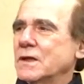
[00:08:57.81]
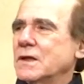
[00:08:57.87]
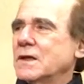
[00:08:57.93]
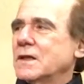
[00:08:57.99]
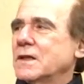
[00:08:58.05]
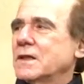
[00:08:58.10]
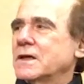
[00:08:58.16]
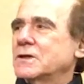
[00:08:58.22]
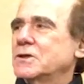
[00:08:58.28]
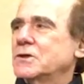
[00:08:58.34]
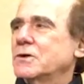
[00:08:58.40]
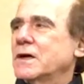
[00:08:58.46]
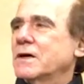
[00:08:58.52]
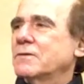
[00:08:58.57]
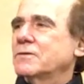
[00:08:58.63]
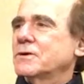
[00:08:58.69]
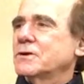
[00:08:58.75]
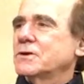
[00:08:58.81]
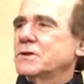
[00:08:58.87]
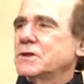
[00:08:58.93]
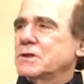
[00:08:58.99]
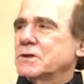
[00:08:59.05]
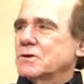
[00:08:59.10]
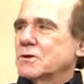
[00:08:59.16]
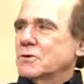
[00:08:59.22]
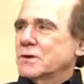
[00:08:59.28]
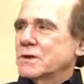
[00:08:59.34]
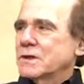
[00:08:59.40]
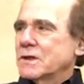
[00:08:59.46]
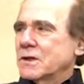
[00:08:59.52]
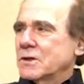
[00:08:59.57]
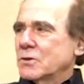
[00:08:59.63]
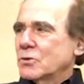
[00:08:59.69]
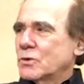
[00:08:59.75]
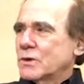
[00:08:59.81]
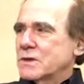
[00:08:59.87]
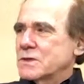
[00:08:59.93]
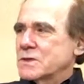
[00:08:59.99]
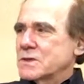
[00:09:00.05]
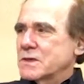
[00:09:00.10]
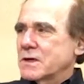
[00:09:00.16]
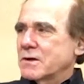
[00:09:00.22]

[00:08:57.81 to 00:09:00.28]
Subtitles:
that you have to zero in on the ones that are